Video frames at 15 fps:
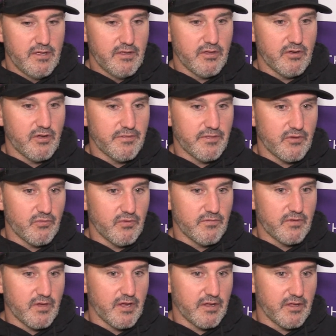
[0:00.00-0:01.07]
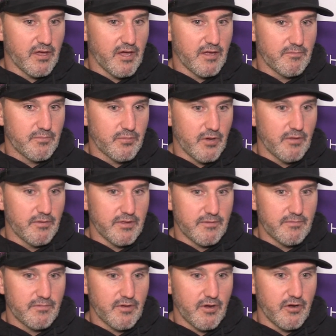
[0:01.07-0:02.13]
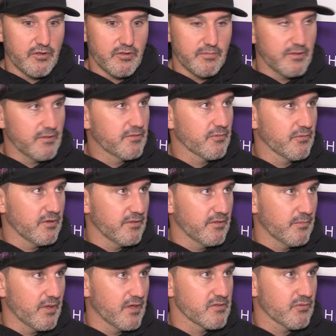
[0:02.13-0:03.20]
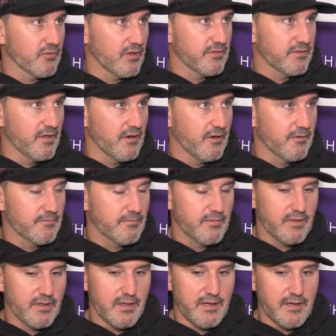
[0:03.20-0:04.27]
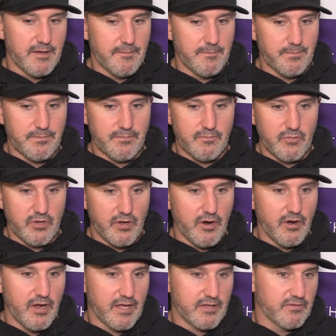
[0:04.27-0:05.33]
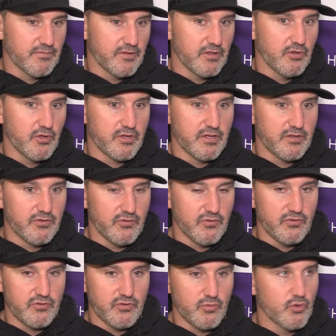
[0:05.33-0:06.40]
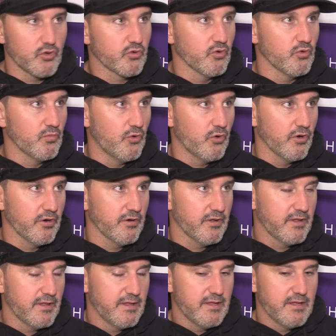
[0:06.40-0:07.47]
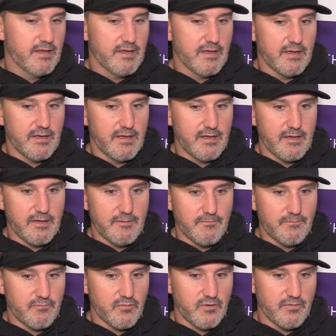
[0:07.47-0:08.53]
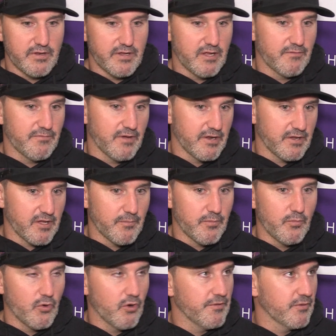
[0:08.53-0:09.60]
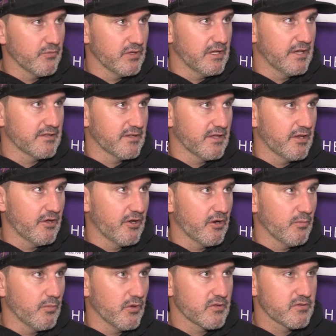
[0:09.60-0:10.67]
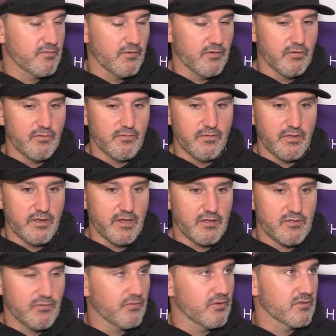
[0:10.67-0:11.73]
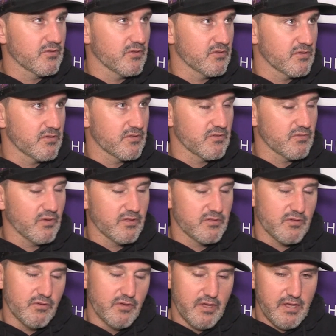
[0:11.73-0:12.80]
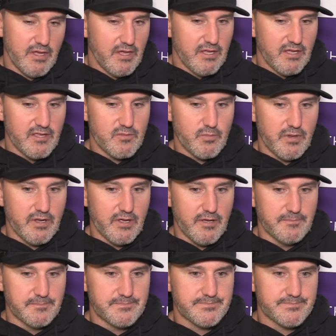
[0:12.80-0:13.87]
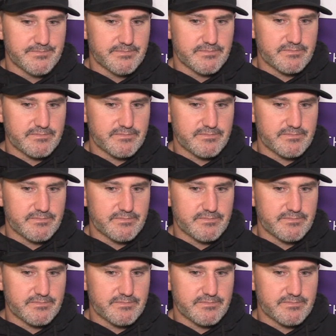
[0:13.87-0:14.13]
you know I think we've kind of got probably arguably three of the best right there um, we are actively looking to to recruit more um, we've identified a couple more that we'd like to get on our books for, for the next three seasons as well. So it's been um,